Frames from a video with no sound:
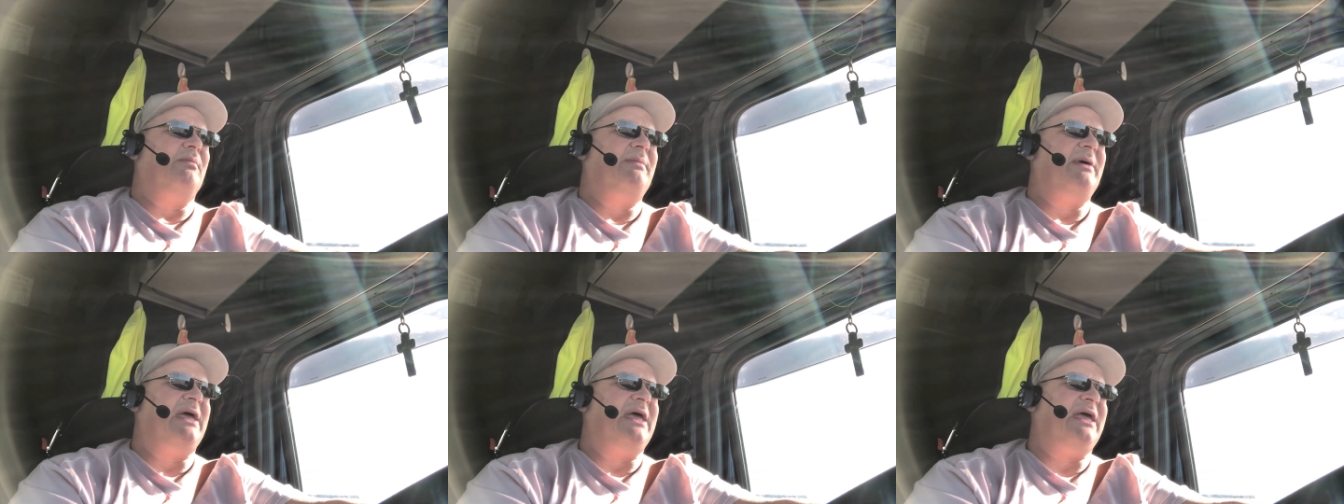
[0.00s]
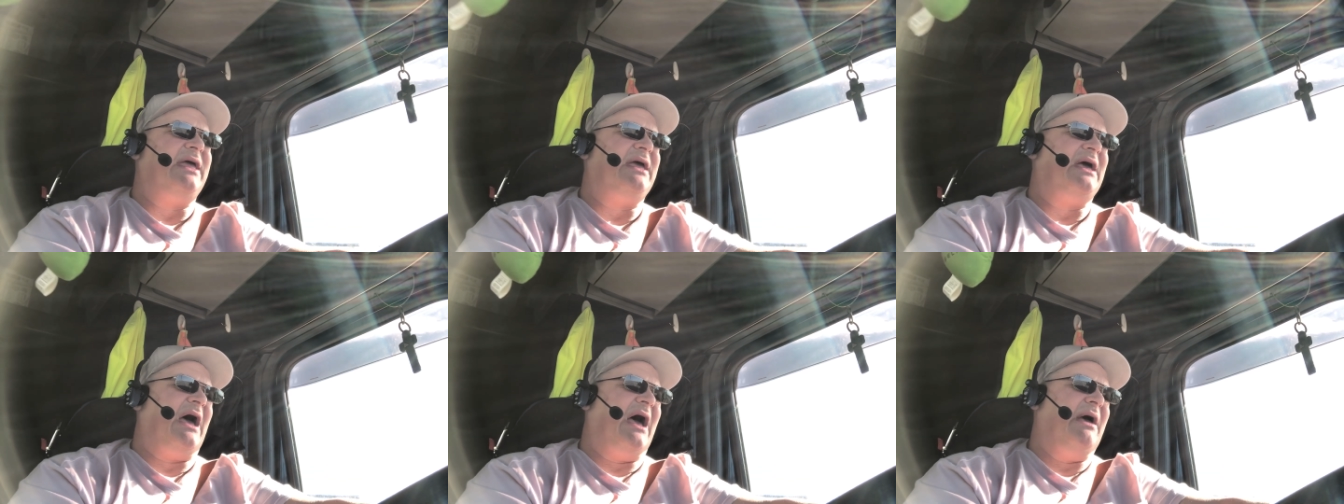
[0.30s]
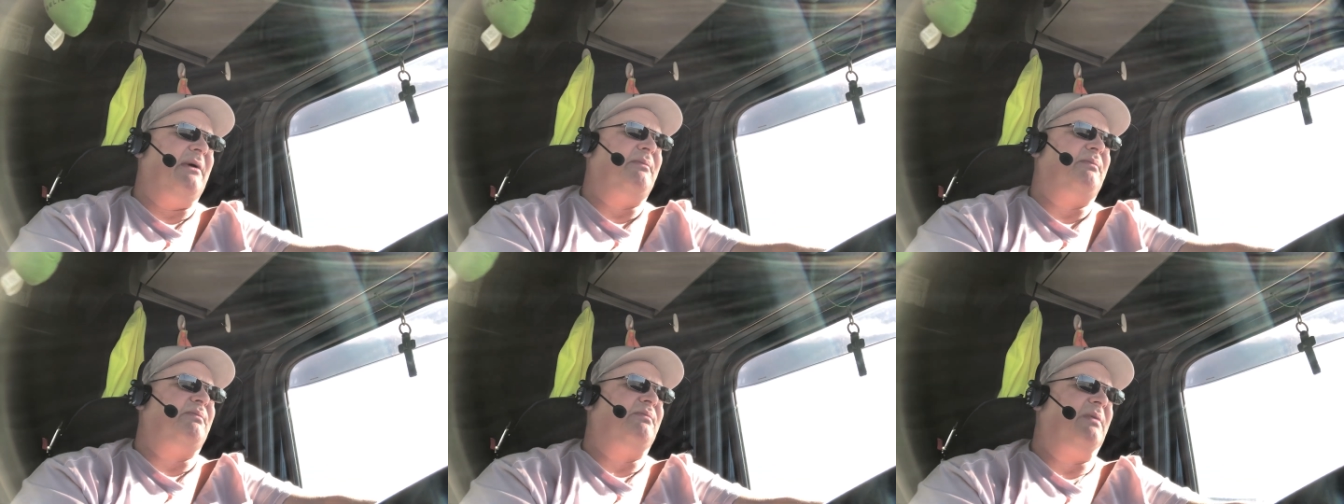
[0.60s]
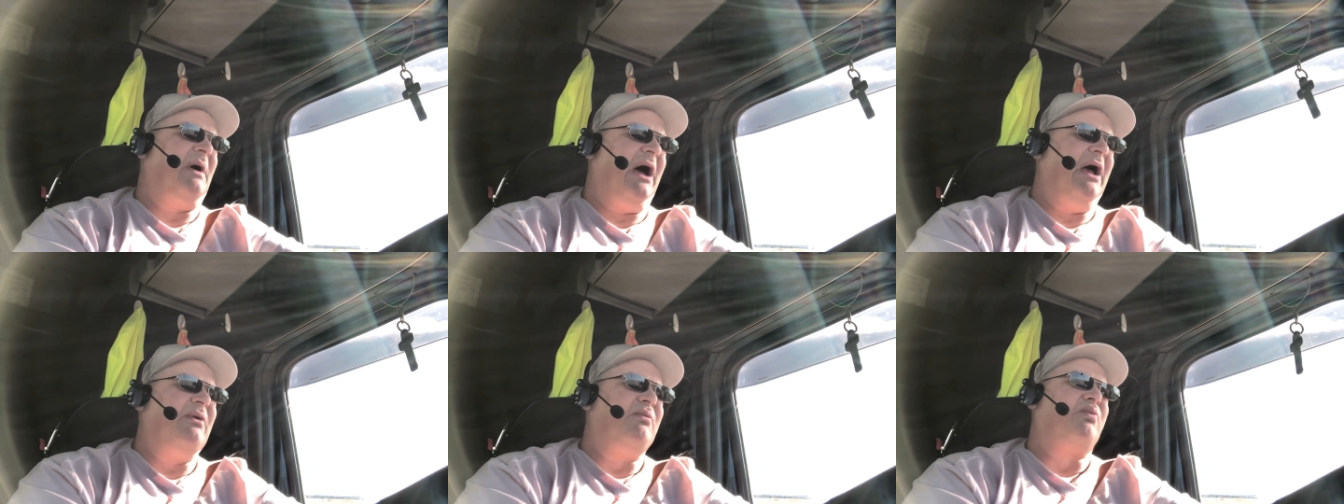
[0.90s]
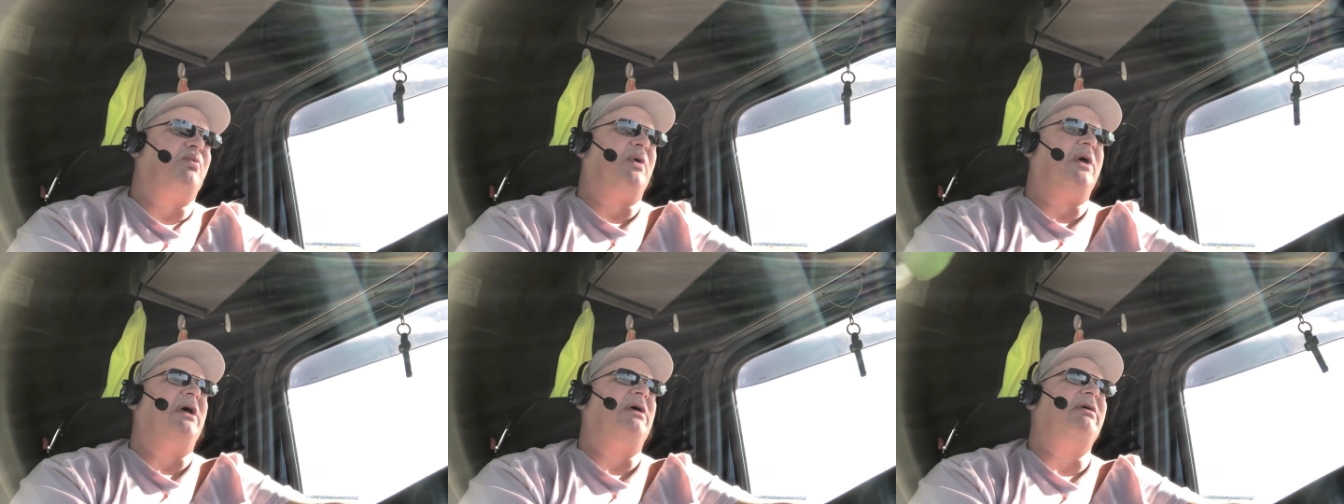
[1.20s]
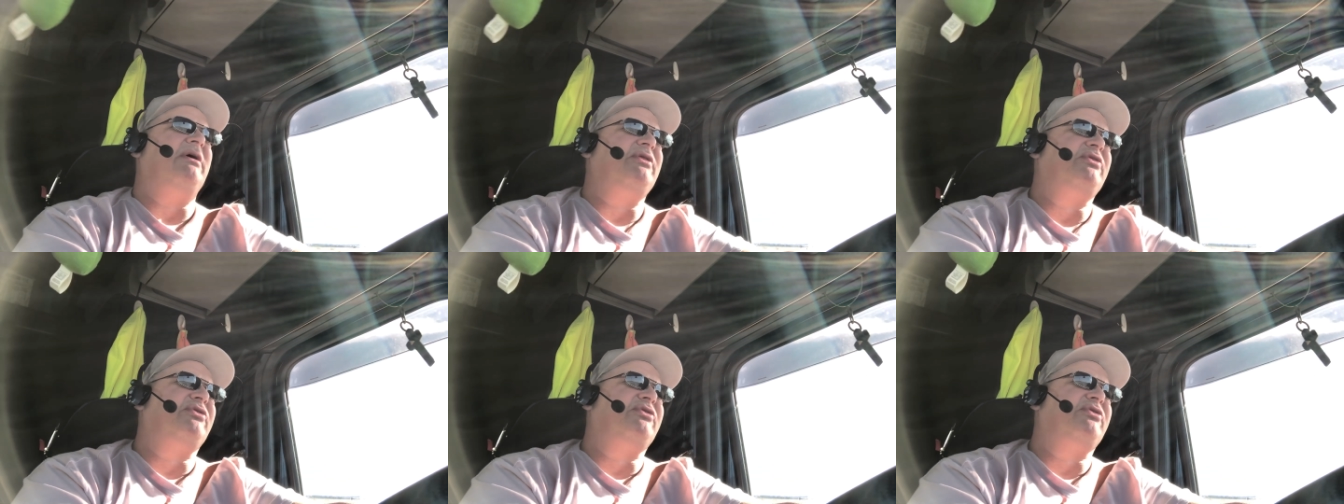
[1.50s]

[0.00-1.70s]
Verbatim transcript: me, I I really